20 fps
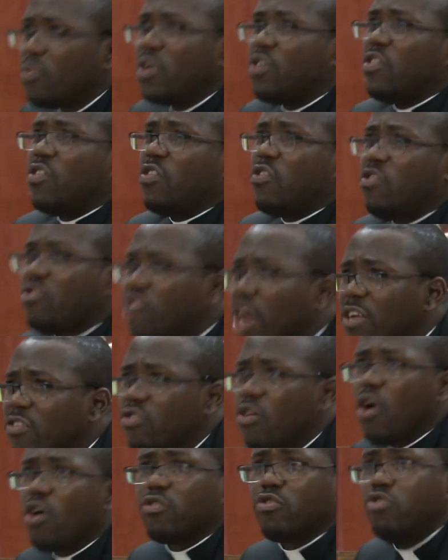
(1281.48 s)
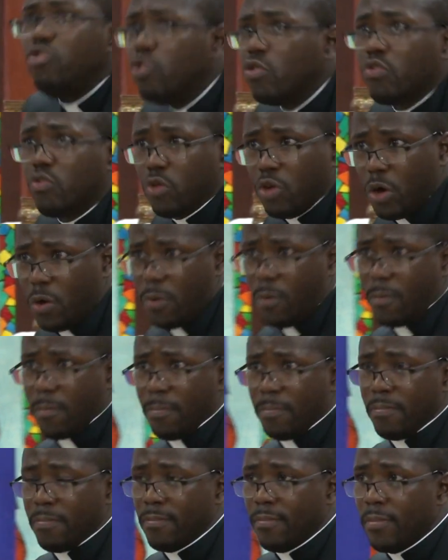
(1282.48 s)
which is strange or new to you.
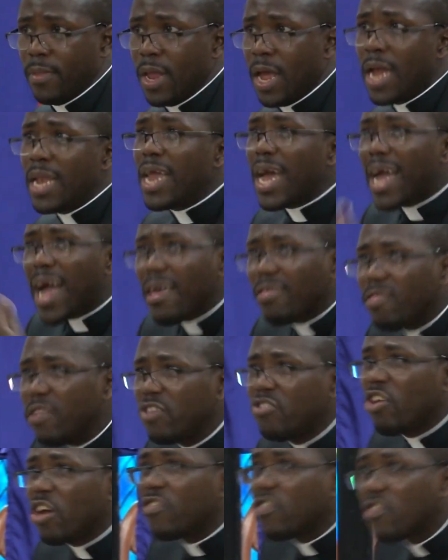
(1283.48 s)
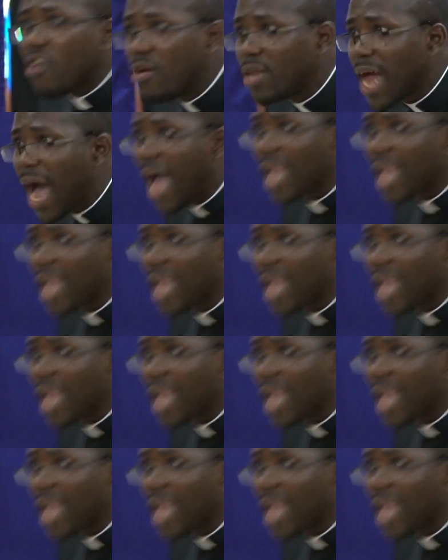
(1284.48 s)
The Catholic Church is under